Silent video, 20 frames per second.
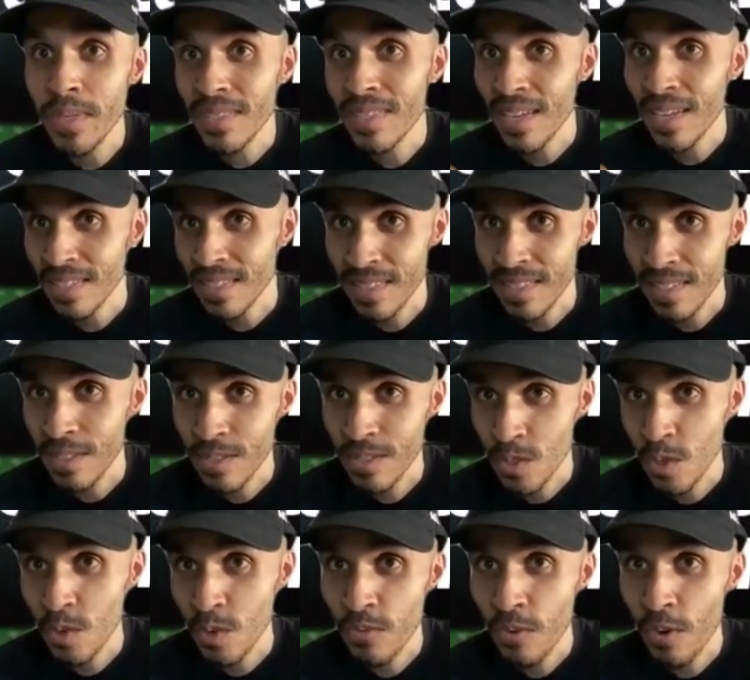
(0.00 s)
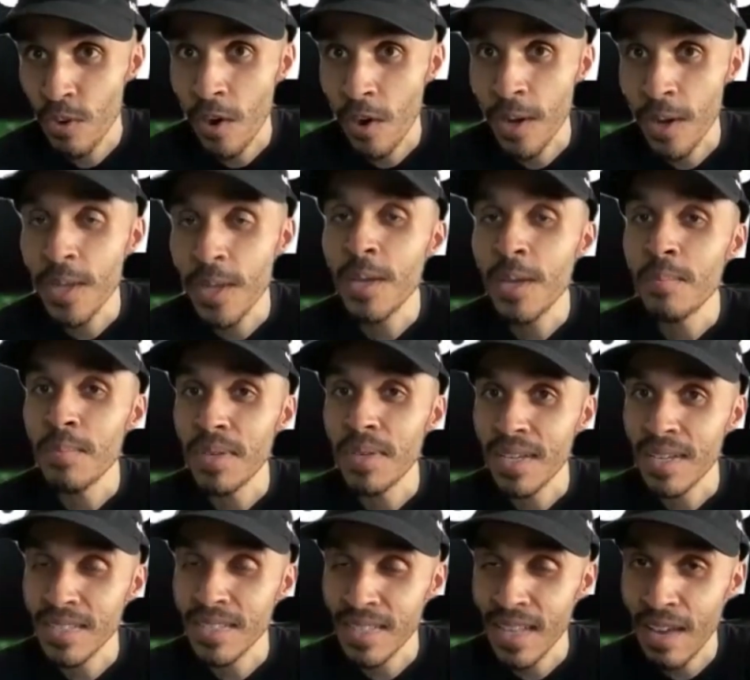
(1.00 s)
be tested so far
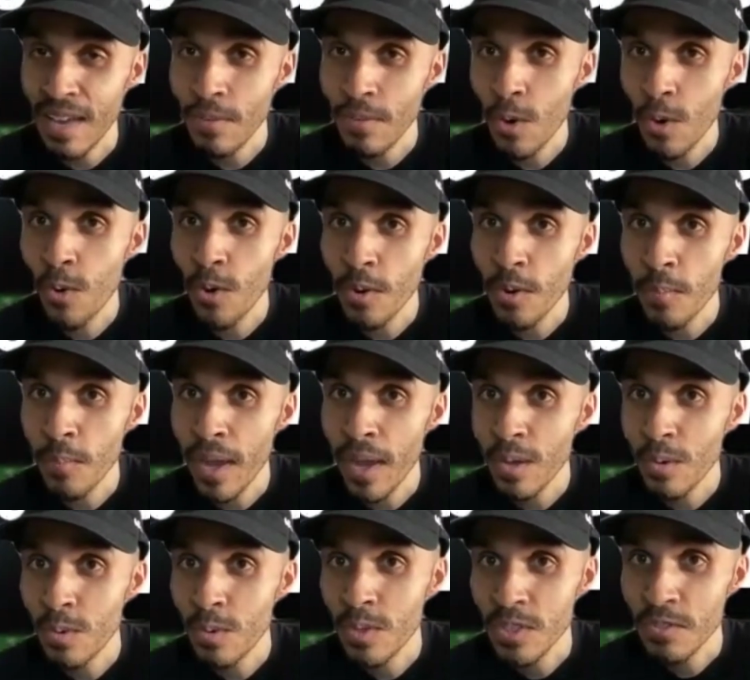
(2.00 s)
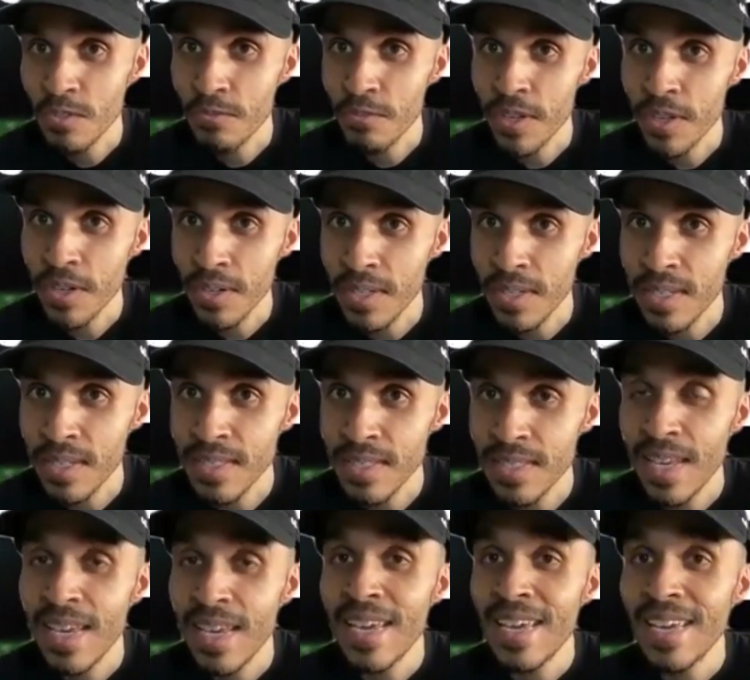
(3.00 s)
because they have a quarterback who is
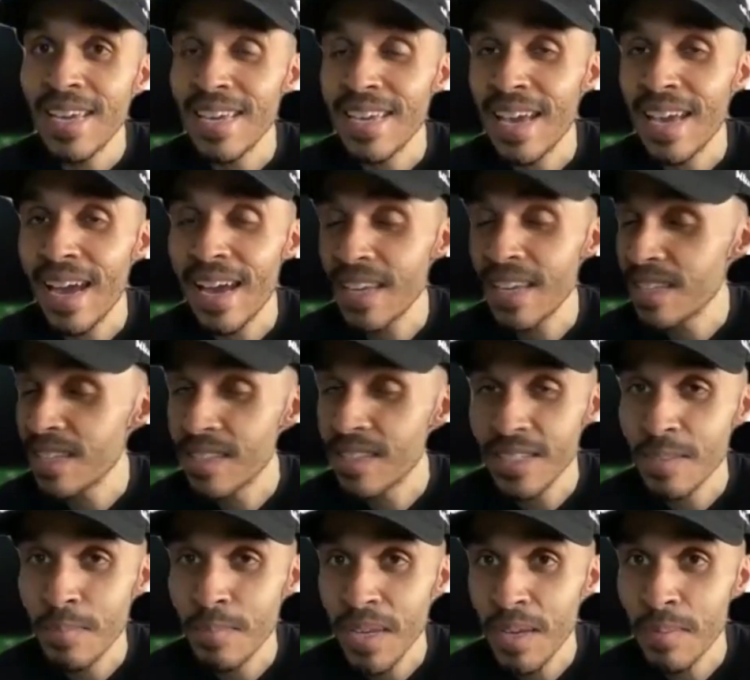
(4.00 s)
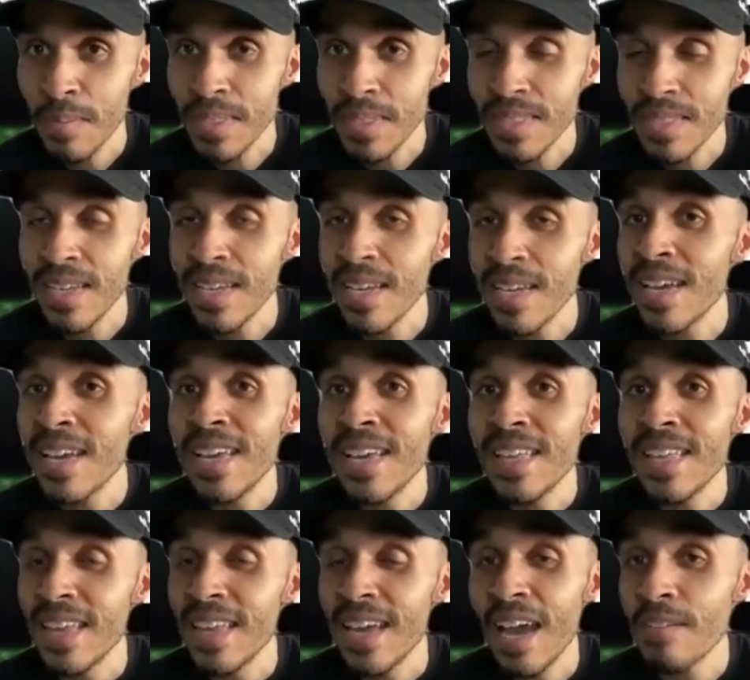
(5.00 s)
fearless. He doesn't make a mistake.
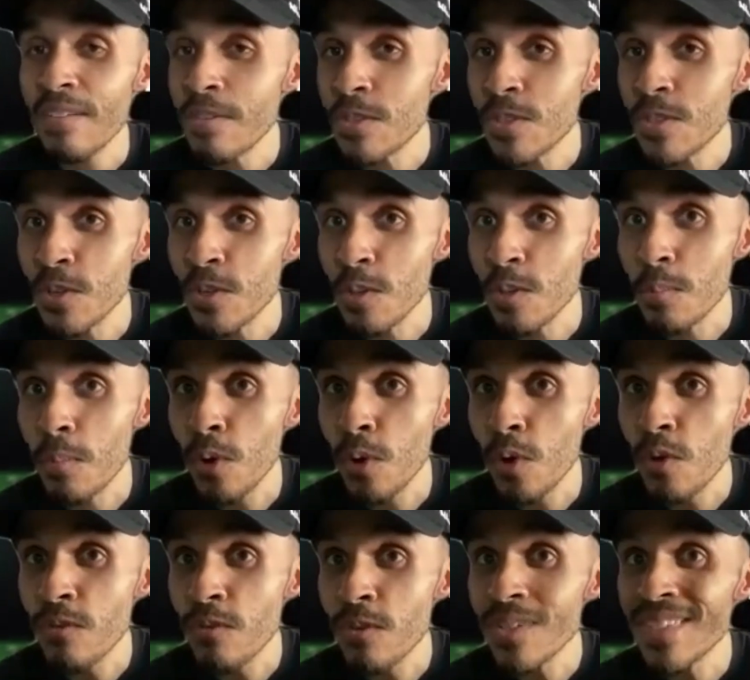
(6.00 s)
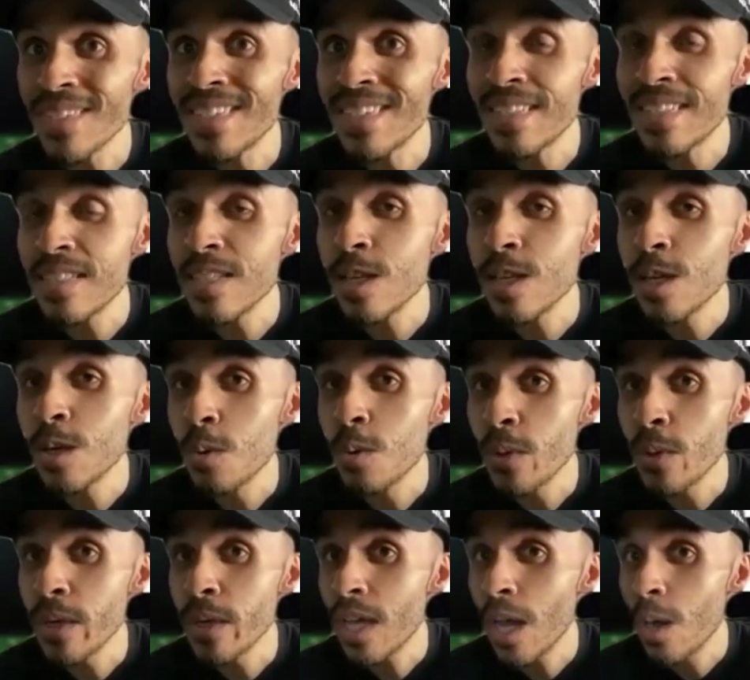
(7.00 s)
They haven't turned the ball over since
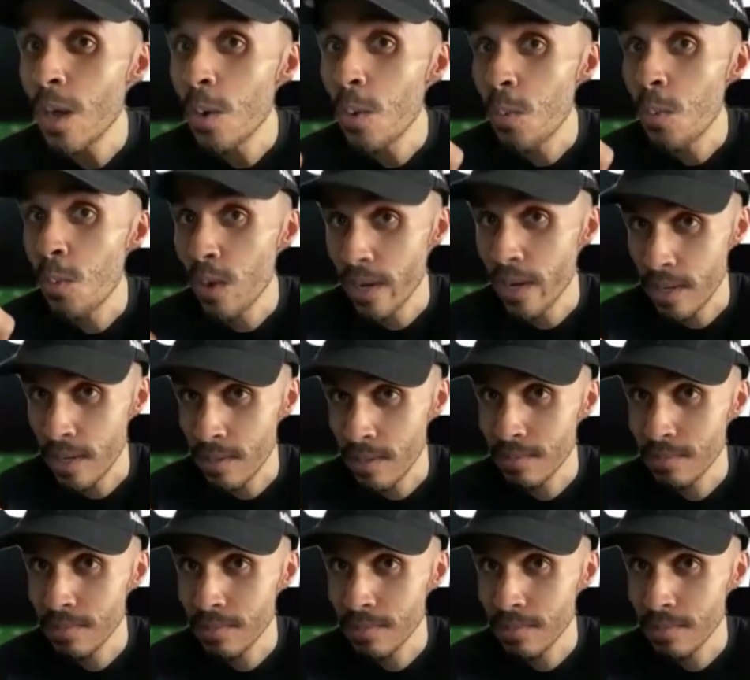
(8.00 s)
week one.